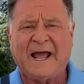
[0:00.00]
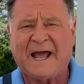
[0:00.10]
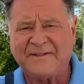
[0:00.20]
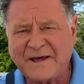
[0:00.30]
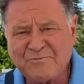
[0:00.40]

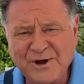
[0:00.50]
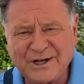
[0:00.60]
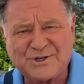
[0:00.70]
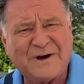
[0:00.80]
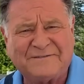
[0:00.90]
And then we
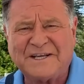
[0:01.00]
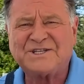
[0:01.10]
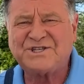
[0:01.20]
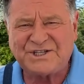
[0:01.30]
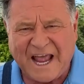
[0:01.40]
also have the
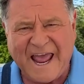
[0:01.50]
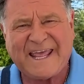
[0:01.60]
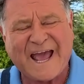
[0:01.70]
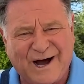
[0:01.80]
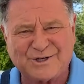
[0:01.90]

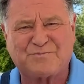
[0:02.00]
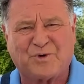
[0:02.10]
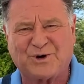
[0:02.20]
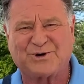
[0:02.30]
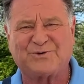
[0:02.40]
Steakhouse
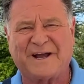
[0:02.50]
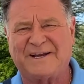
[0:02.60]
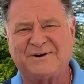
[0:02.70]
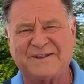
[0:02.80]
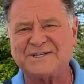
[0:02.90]
Burger right
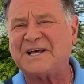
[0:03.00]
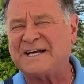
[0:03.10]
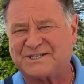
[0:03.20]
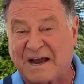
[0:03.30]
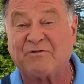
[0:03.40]
here. This
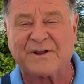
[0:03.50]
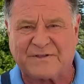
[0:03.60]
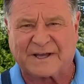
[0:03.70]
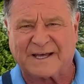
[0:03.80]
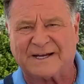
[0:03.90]
has
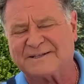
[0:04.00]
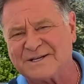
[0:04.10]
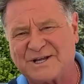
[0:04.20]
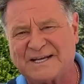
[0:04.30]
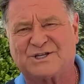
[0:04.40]
everything in it.
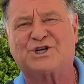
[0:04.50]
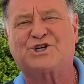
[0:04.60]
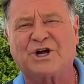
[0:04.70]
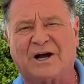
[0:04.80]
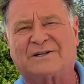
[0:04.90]
This has a
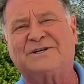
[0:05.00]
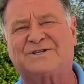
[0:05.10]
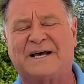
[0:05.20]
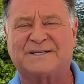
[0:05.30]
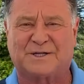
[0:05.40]
chuck, this
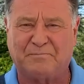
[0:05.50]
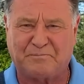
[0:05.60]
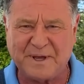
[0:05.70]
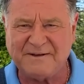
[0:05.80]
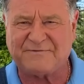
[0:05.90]
has the
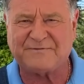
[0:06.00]
beef